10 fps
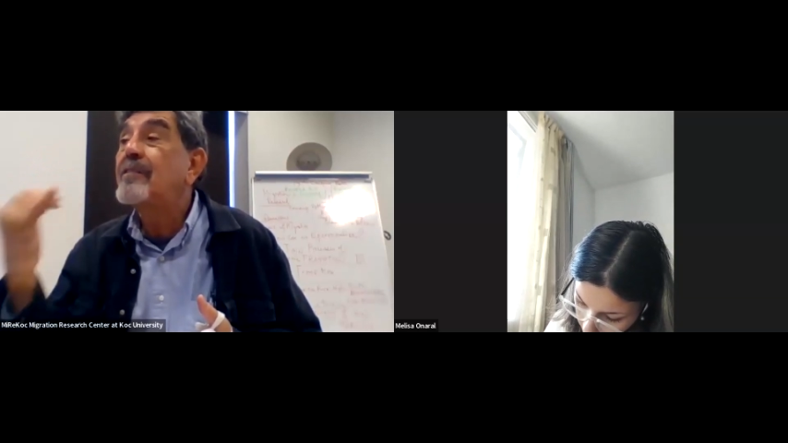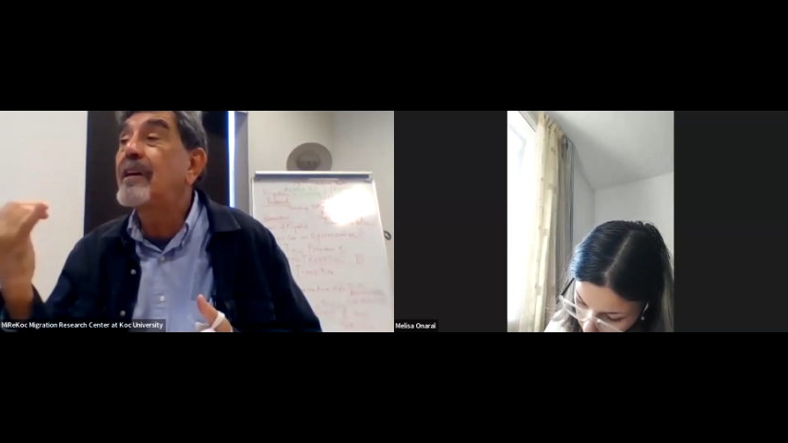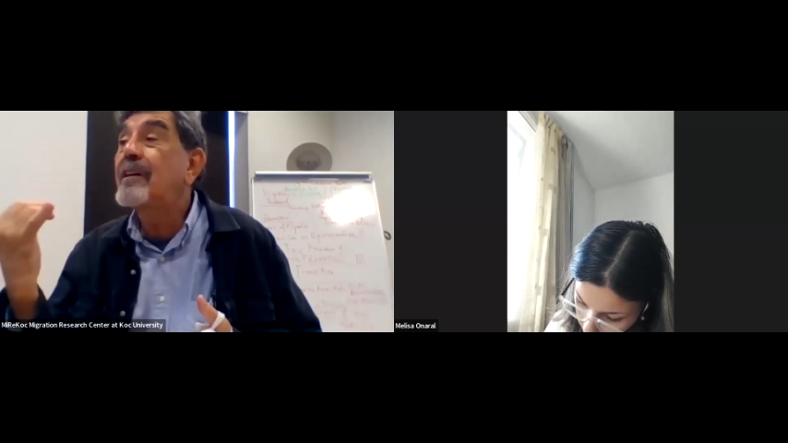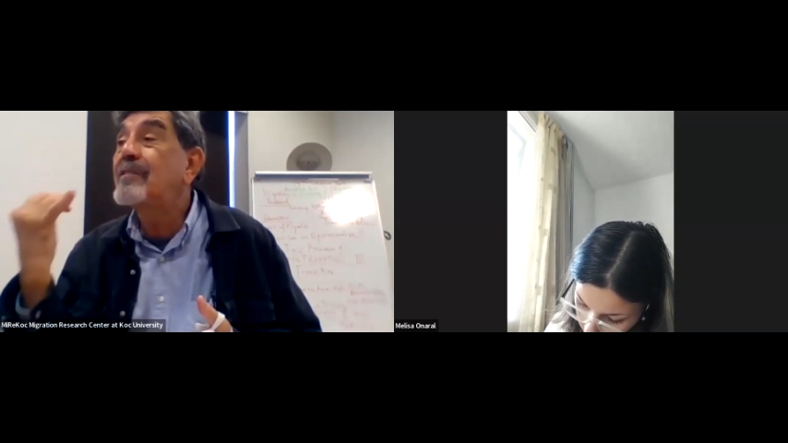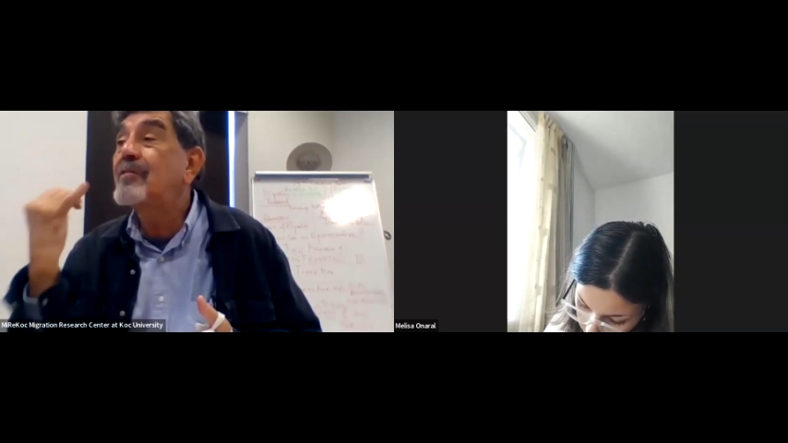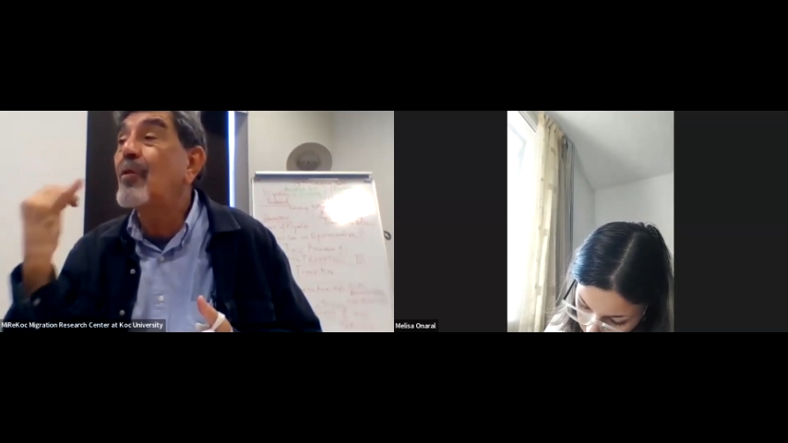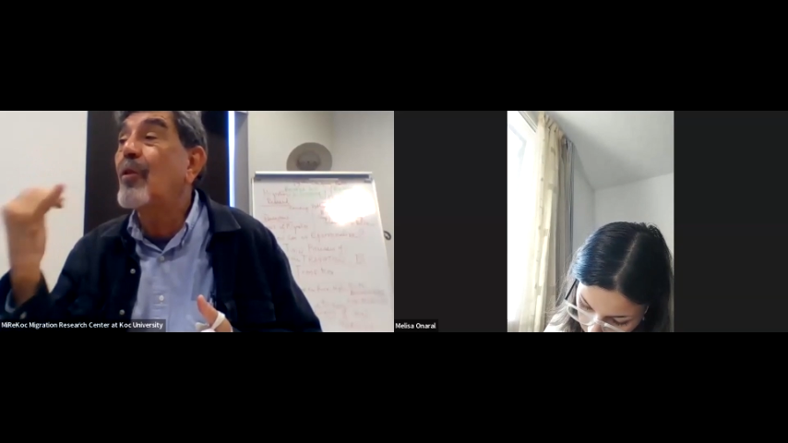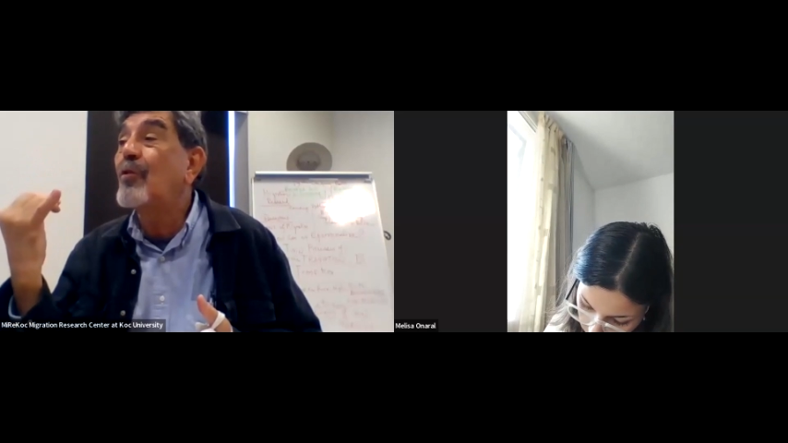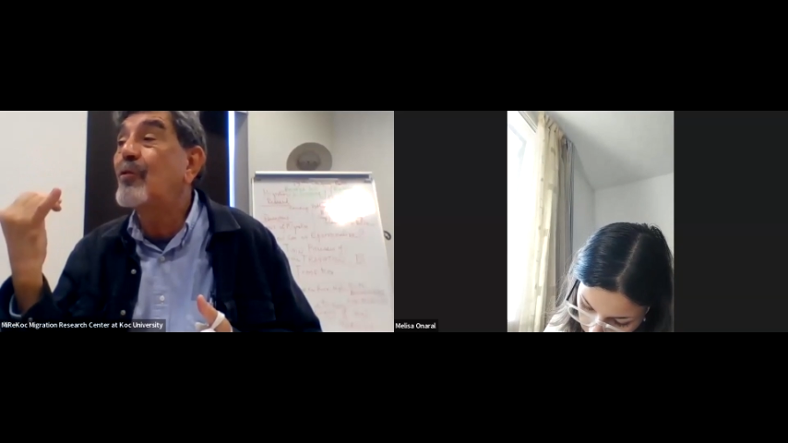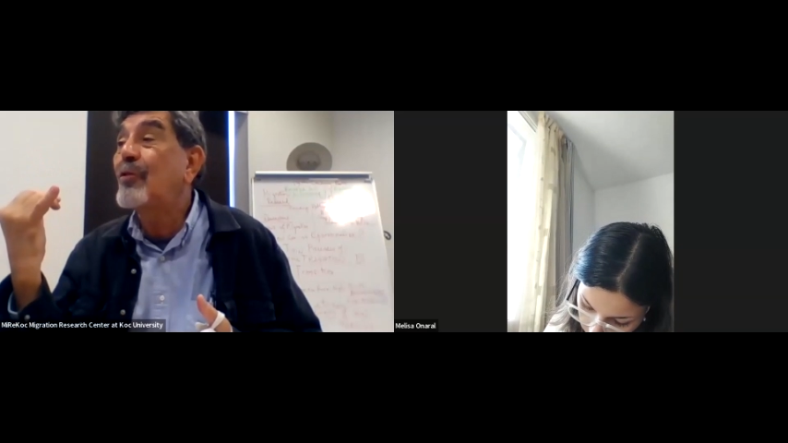rates
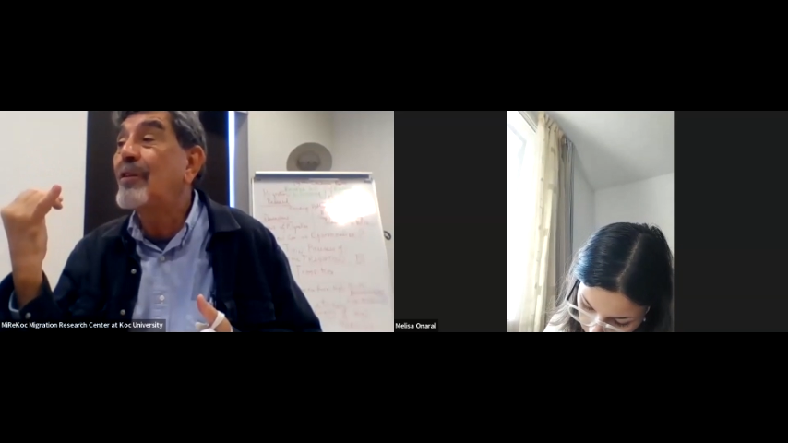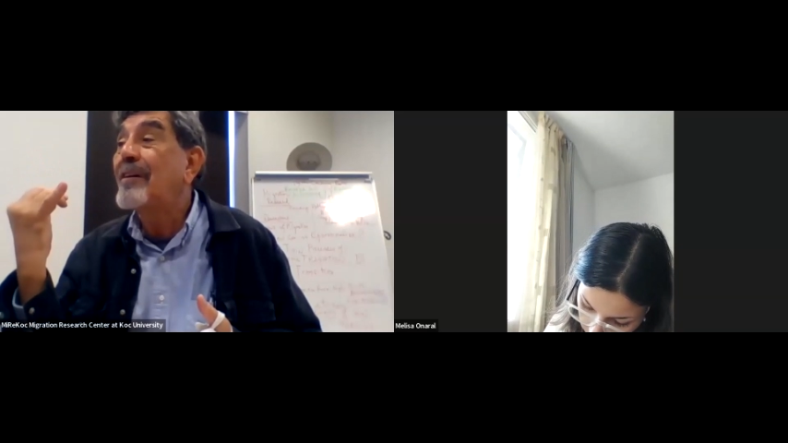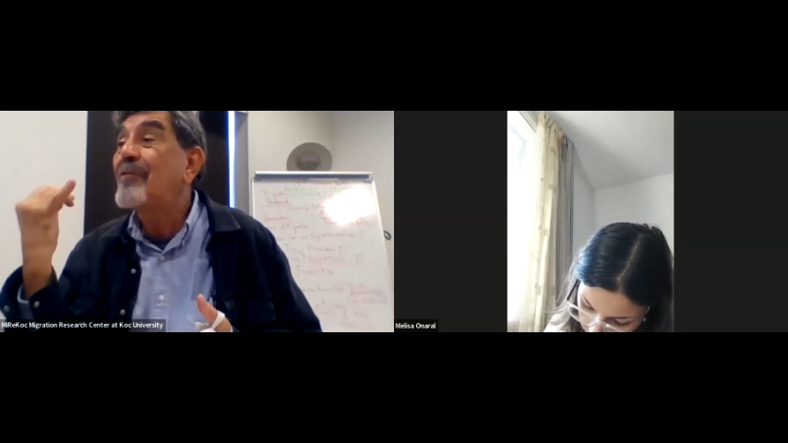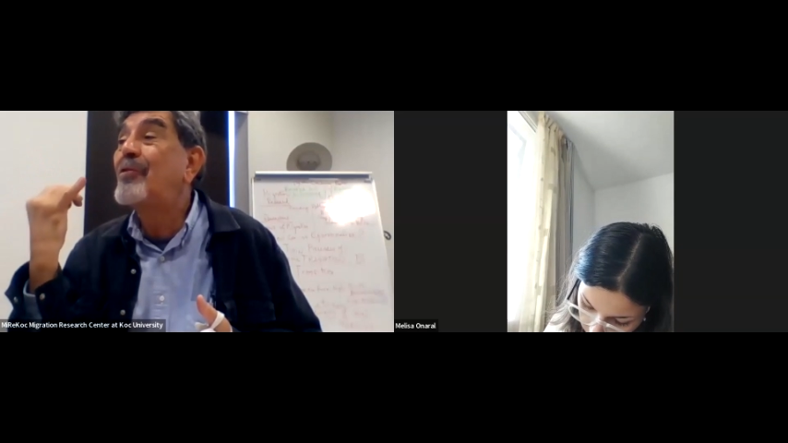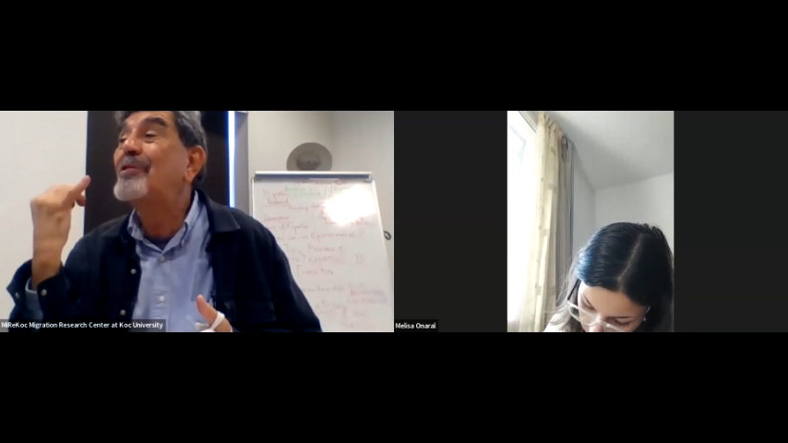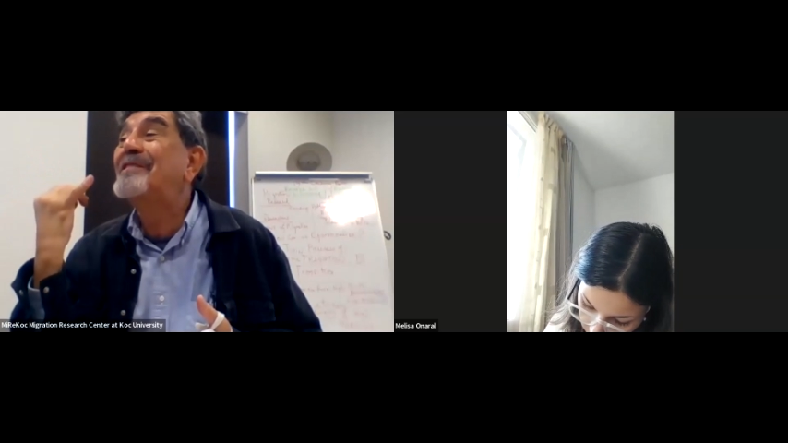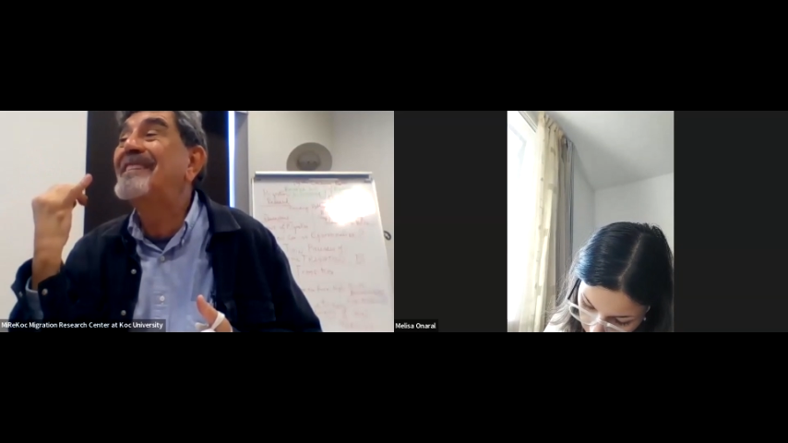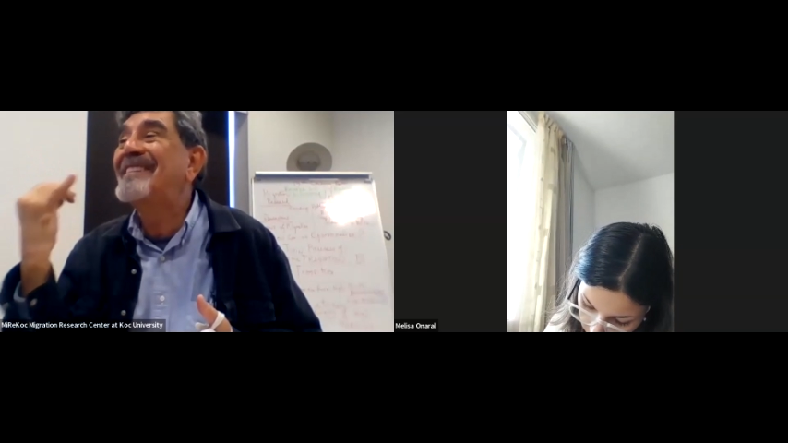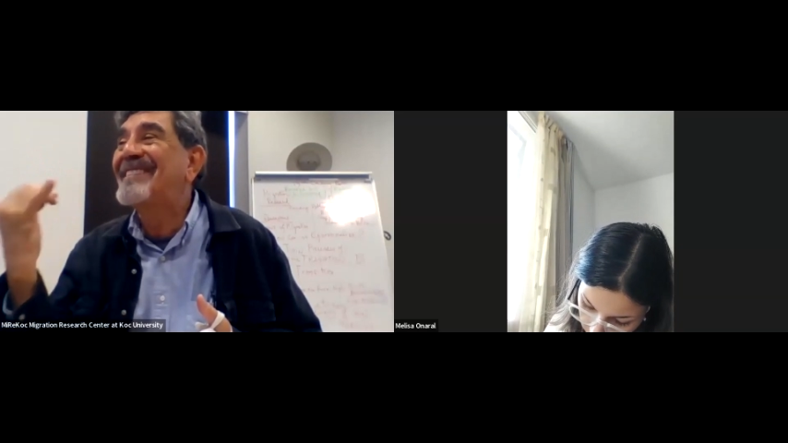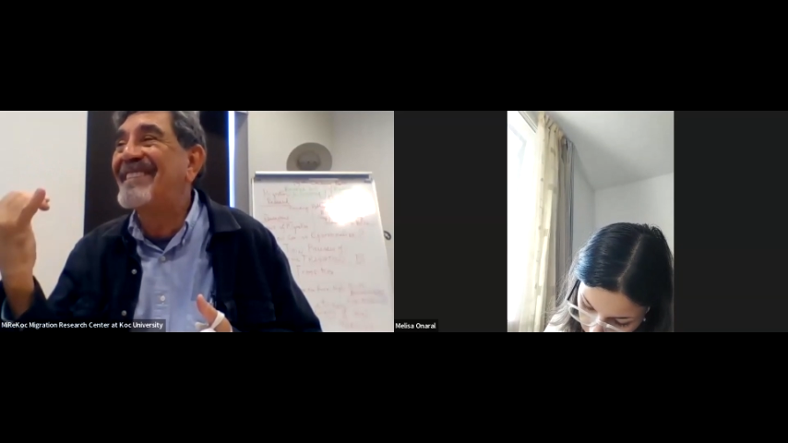of
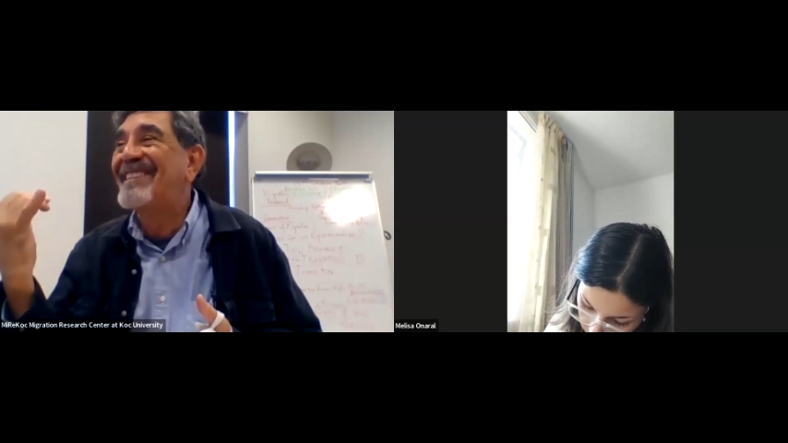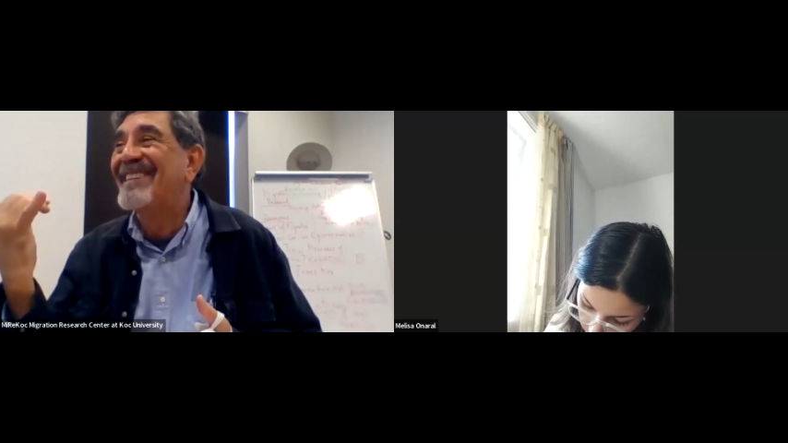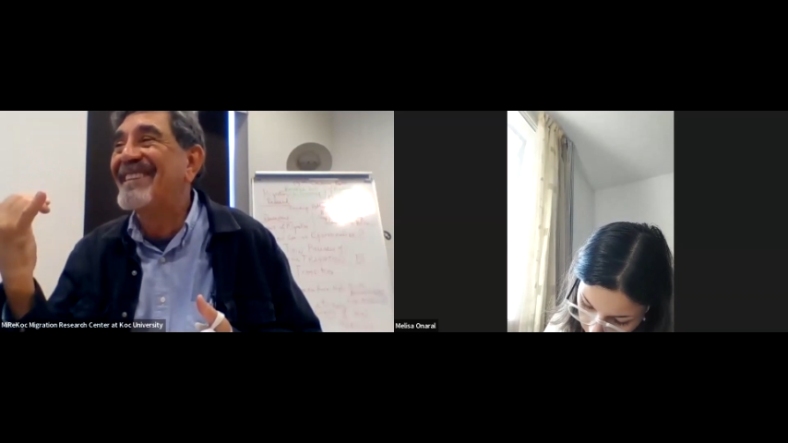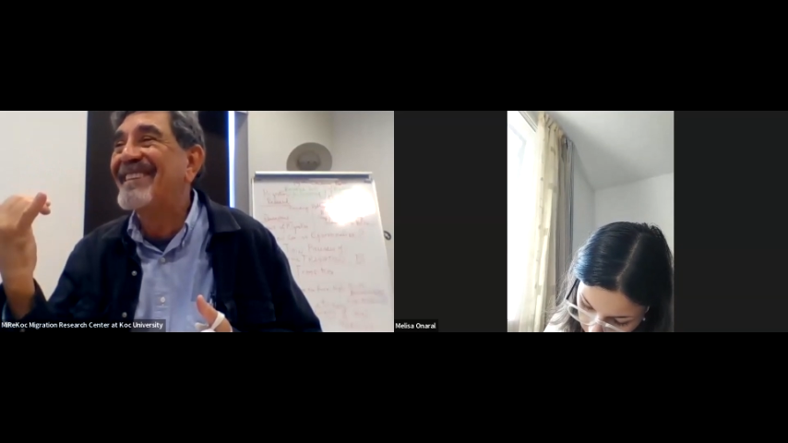fertility.